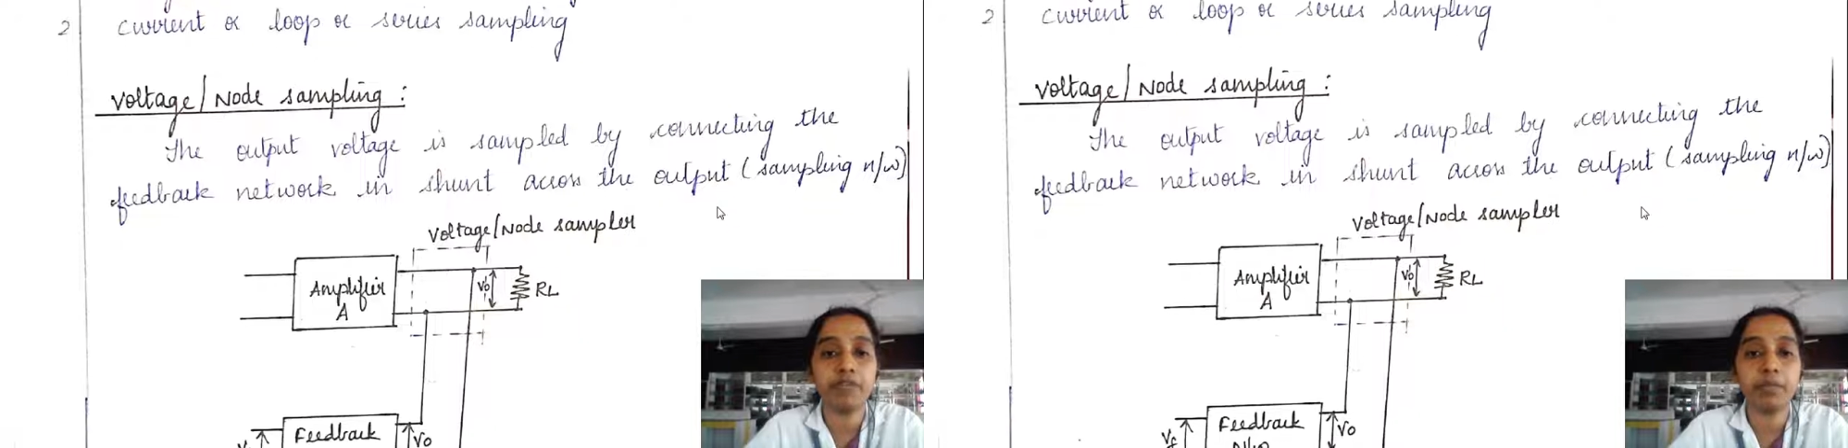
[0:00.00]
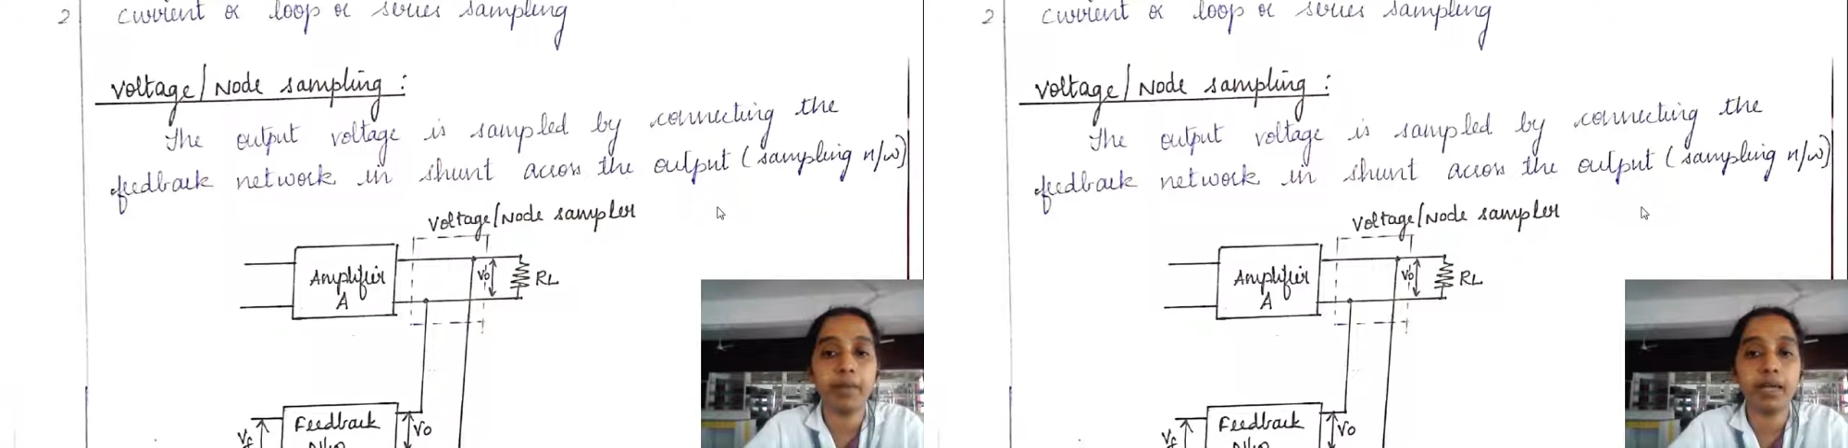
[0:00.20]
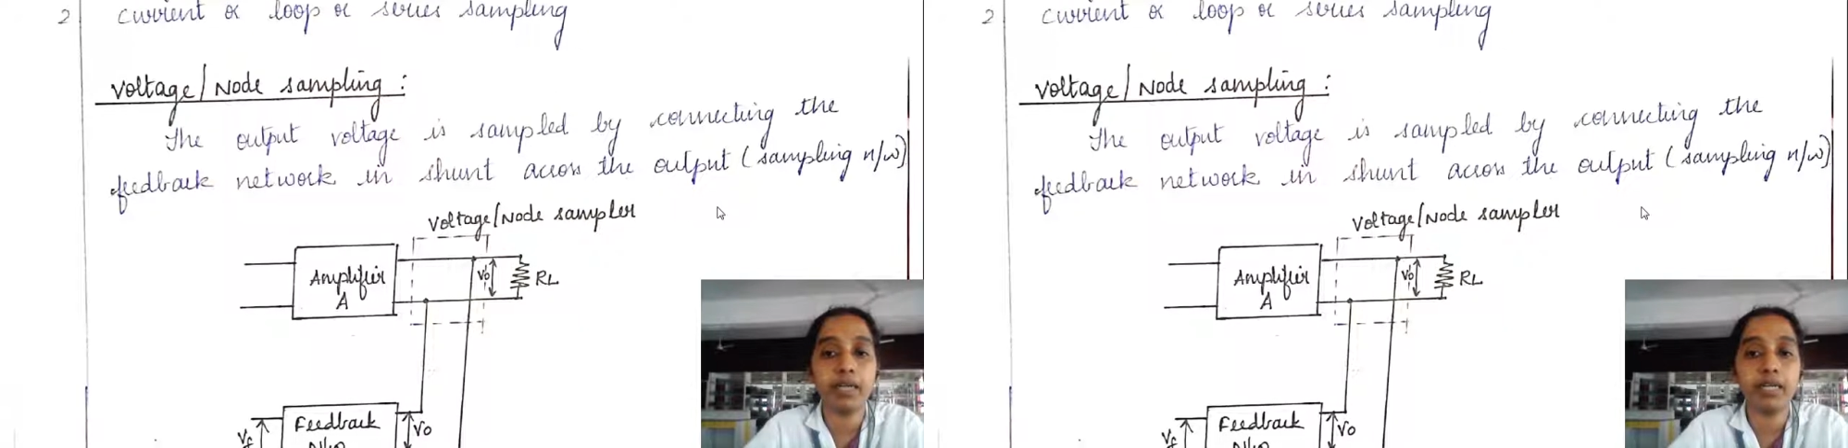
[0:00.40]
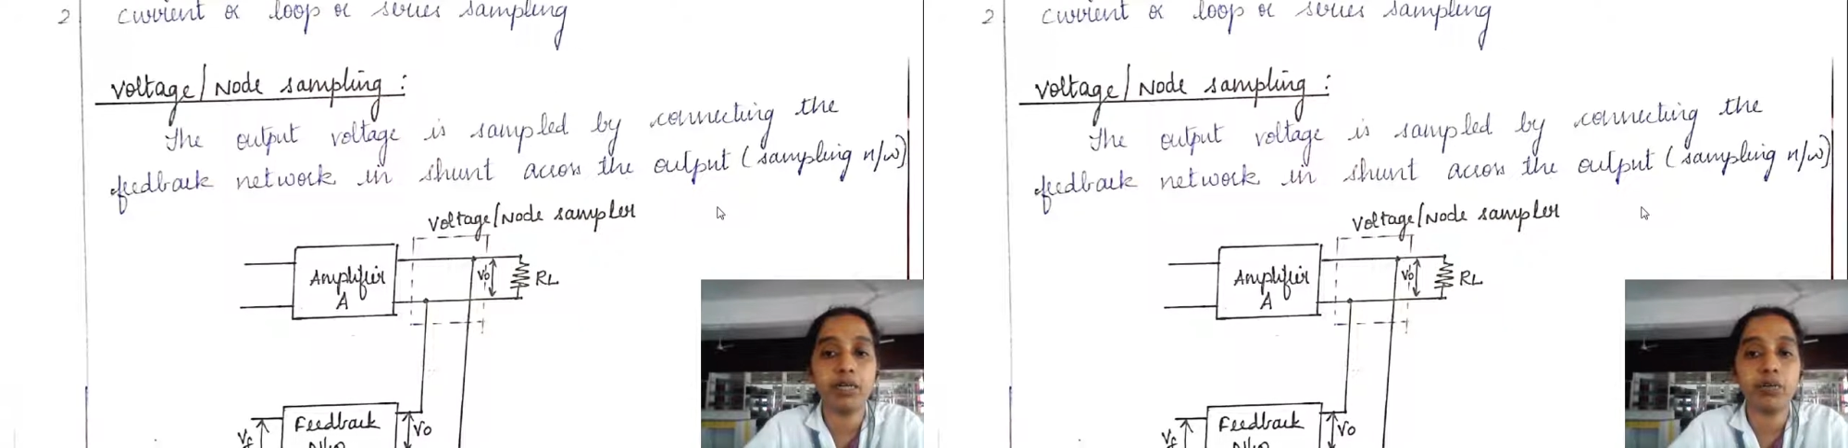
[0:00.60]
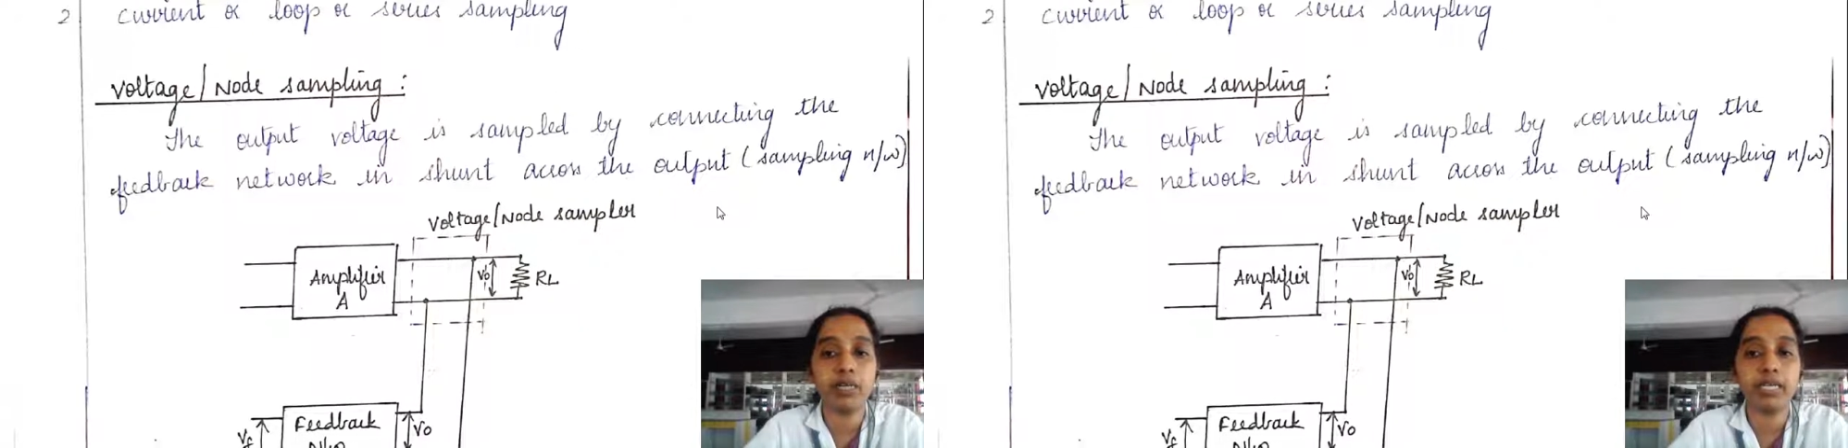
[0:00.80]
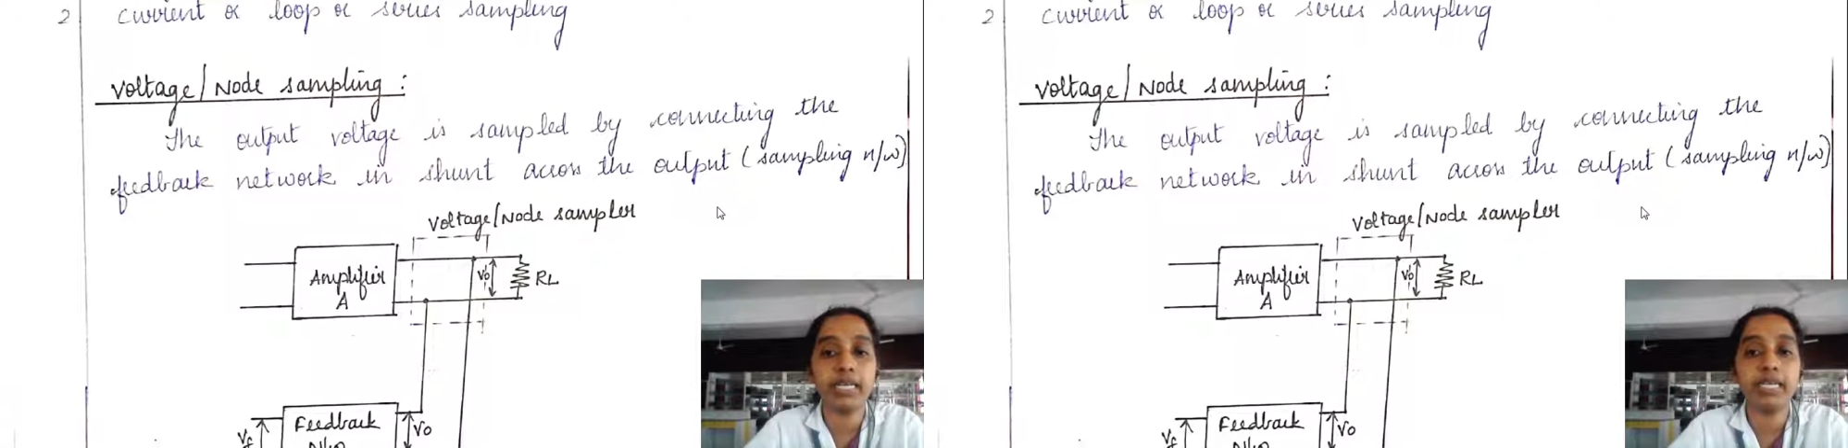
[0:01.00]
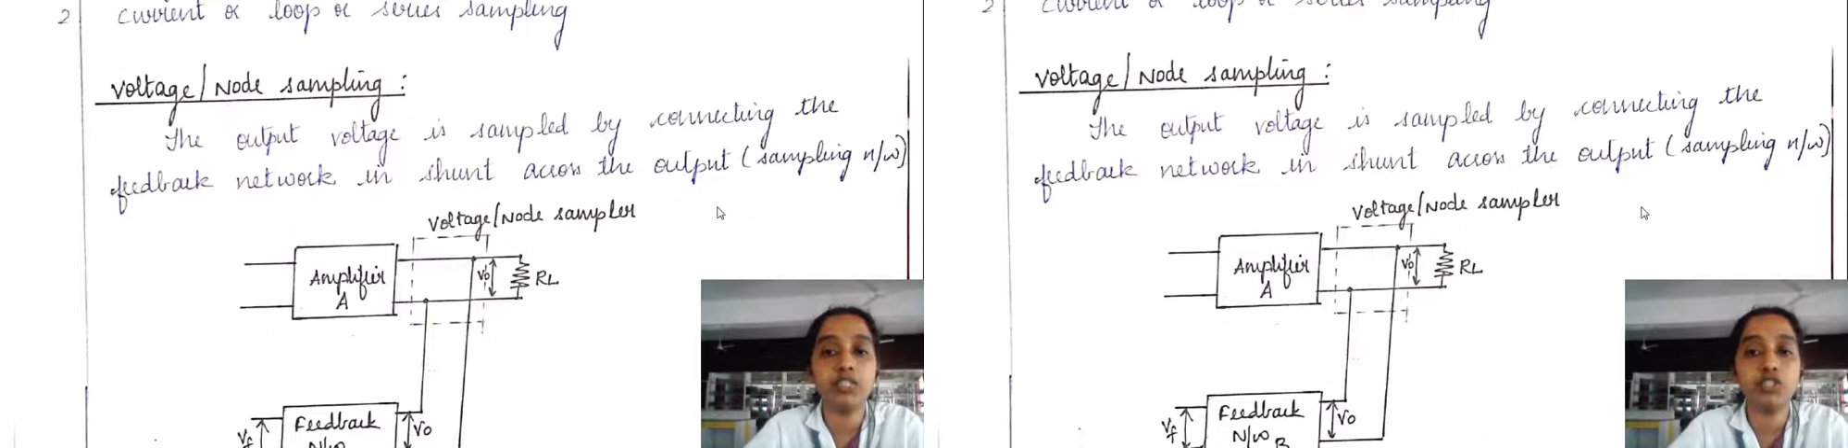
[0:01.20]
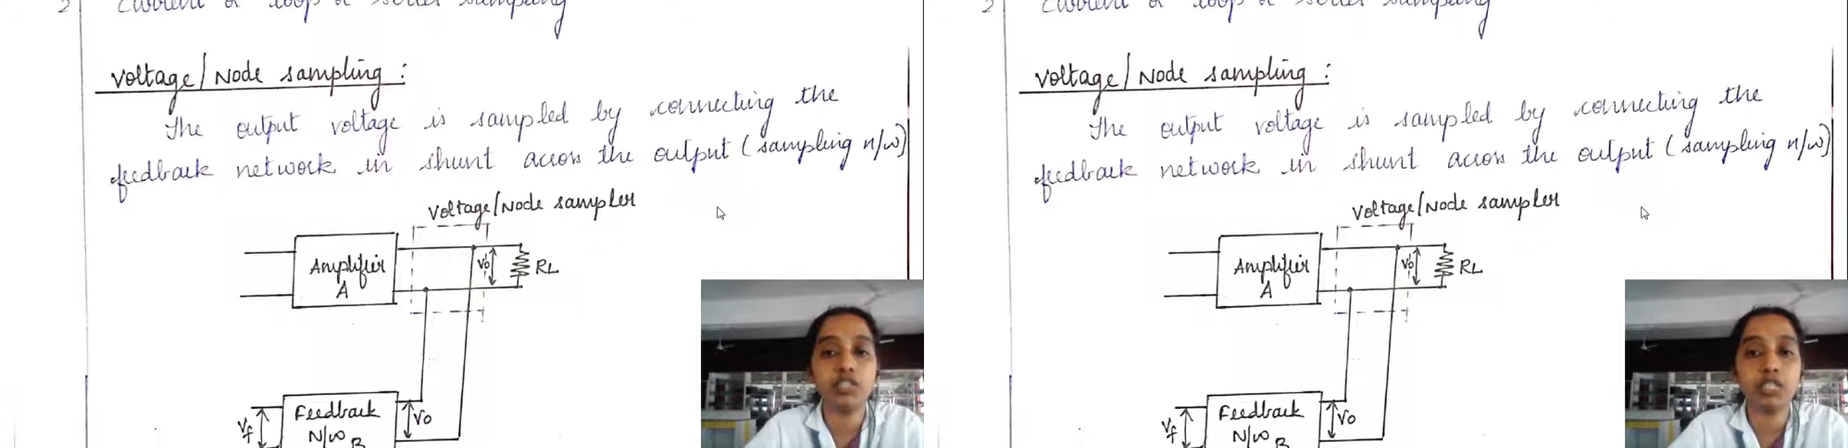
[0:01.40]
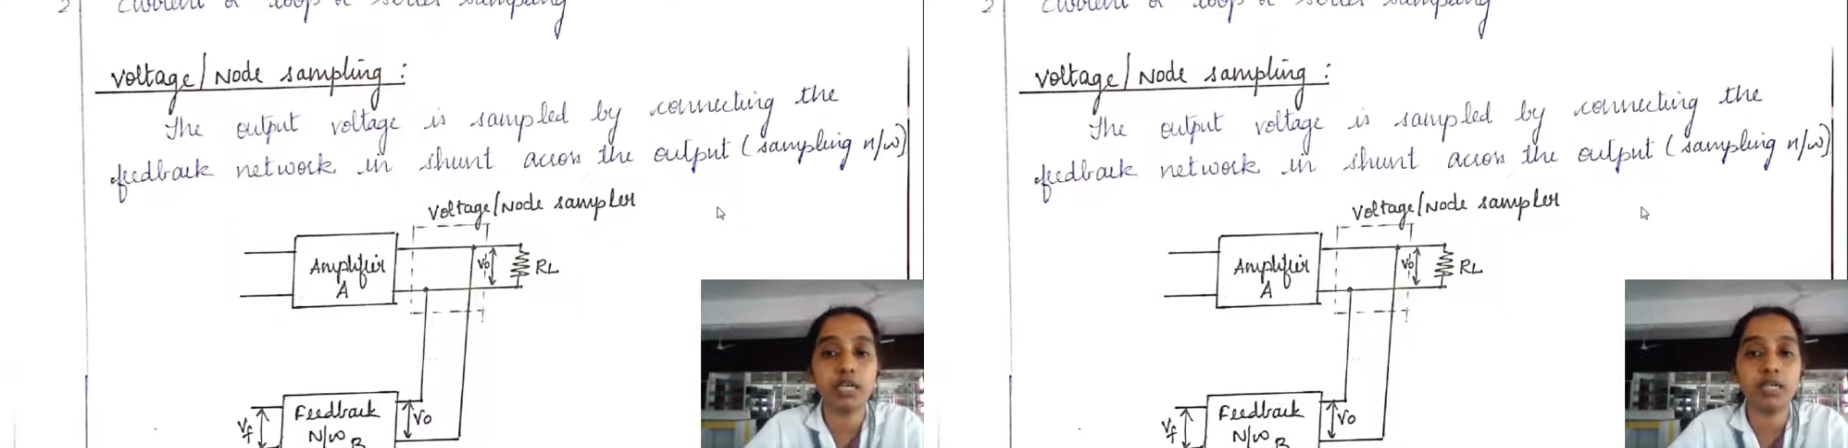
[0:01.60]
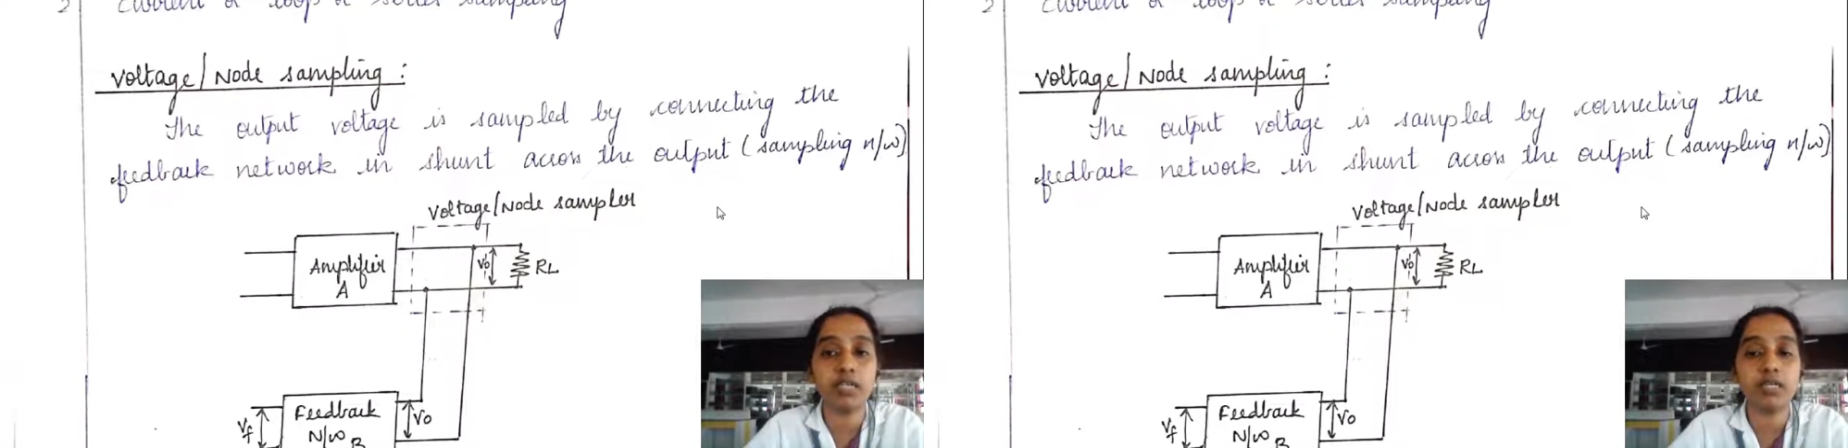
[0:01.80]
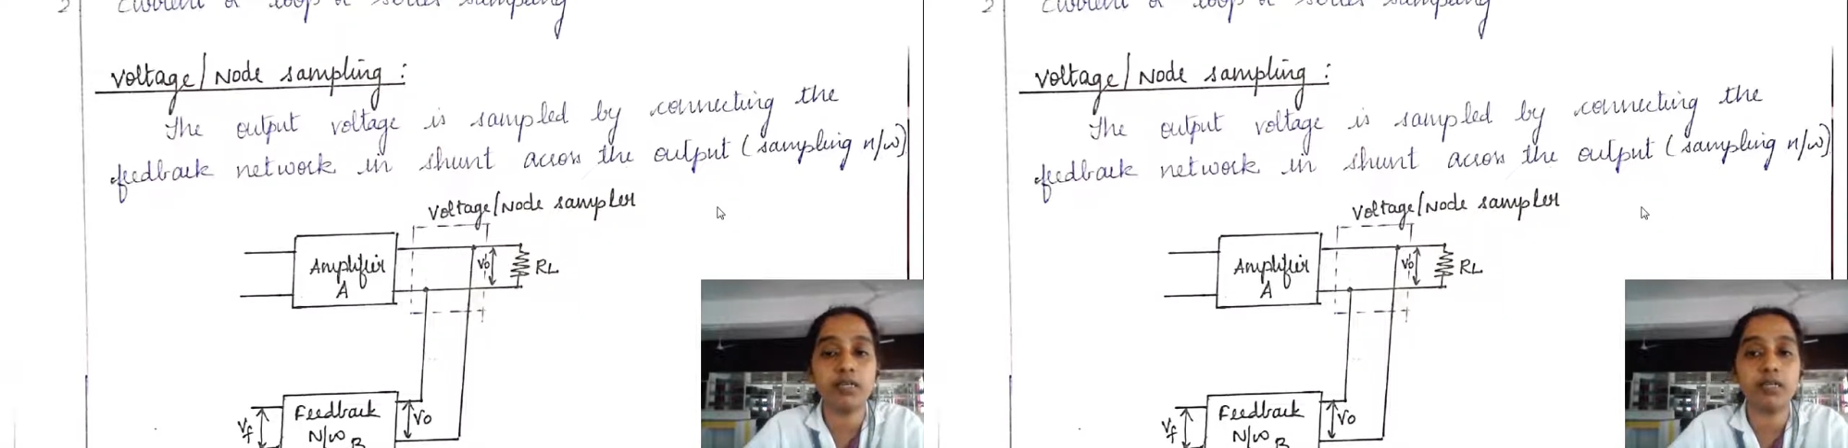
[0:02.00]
feedback network in shunt